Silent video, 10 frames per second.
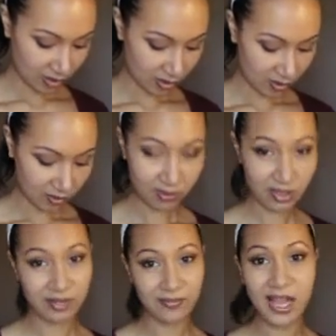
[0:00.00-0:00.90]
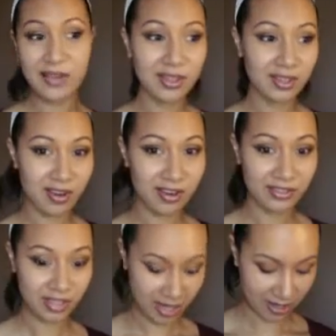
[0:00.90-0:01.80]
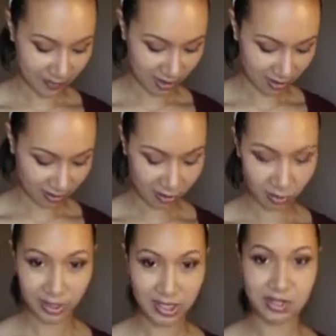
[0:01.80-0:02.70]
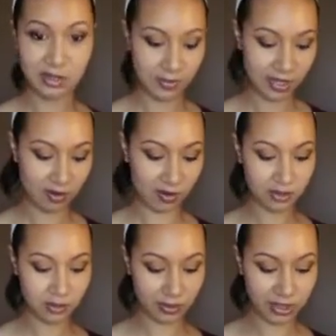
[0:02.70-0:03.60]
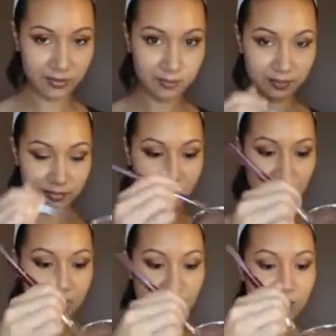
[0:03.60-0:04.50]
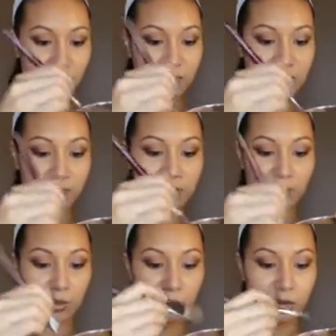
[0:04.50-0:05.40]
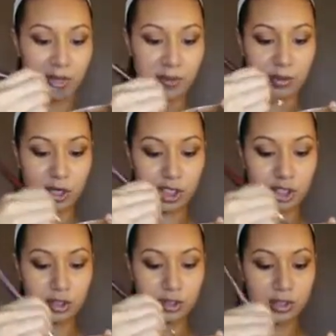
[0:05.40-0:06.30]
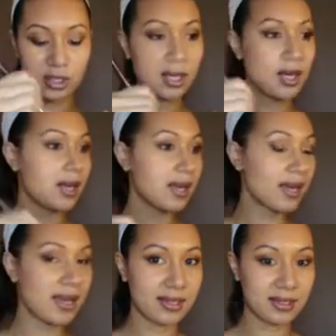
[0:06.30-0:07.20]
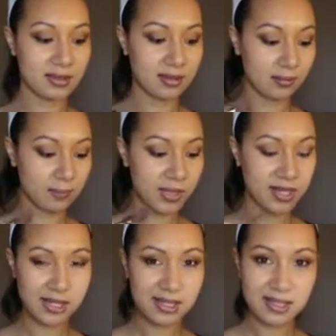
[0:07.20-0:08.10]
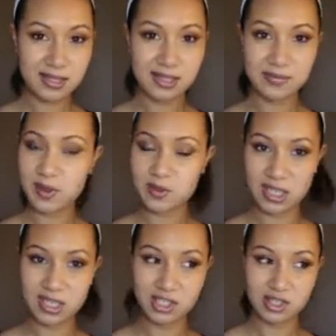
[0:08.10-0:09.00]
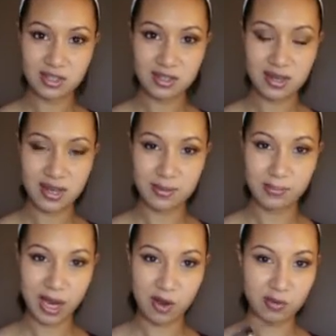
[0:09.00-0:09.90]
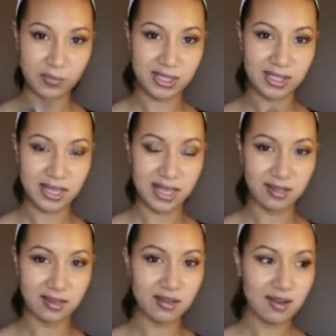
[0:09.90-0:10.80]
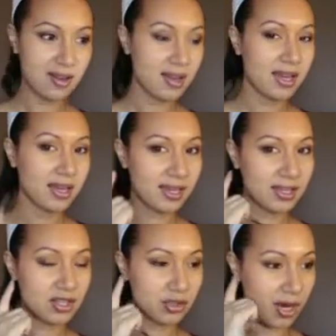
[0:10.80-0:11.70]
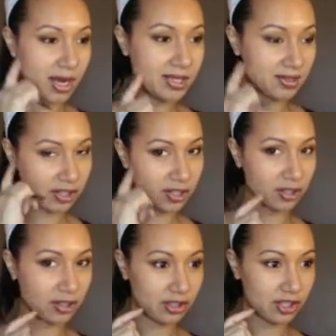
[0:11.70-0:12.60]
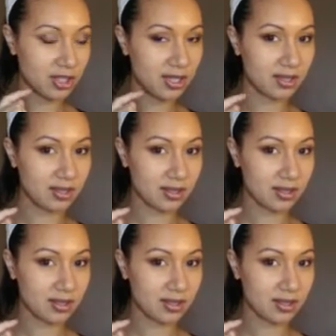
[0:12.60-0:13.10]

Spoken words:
So if I have a lot of time, I'll go crazy with my contouring. So just grab a little bit more on my brush. And because it's foundation and powder mixed together, it dries on your cheek.